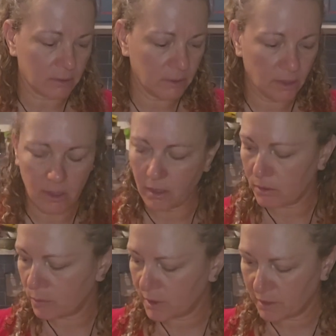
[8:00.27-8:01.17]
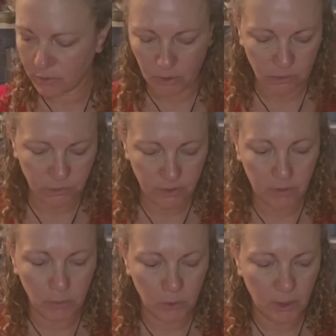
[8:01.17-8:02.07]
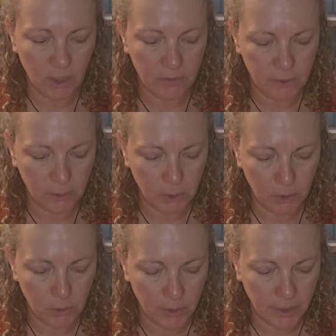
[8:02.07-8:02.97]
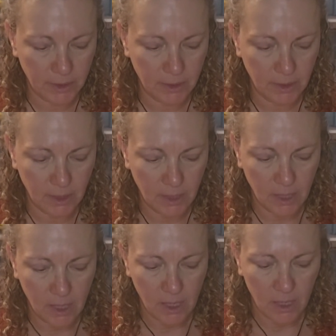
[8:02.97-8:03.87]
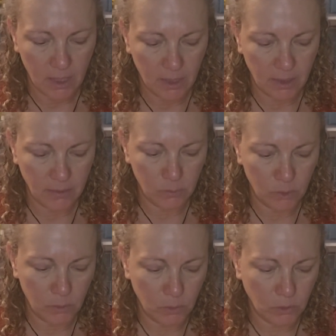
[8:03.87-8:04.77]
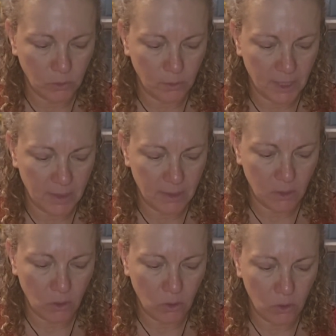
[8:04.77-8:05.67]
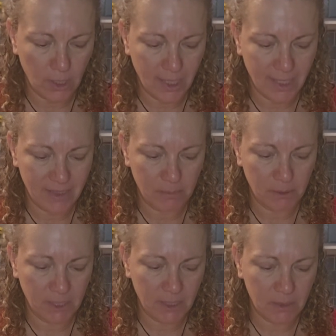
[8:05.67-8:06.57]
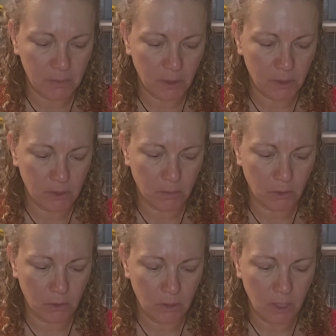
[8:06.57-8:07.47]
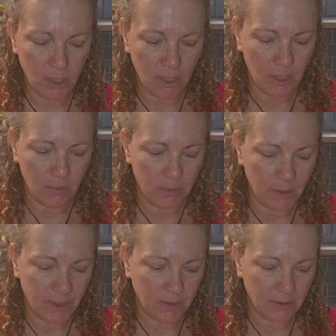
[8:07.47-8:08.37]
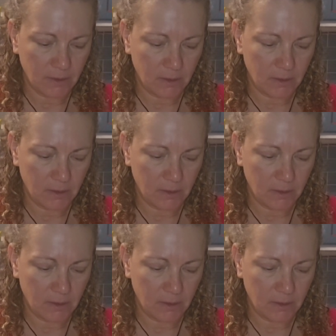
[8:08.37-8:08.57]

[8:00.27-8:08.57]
of thing, whatever you feel more comfortable with. And we want to make the hole as big as possible, but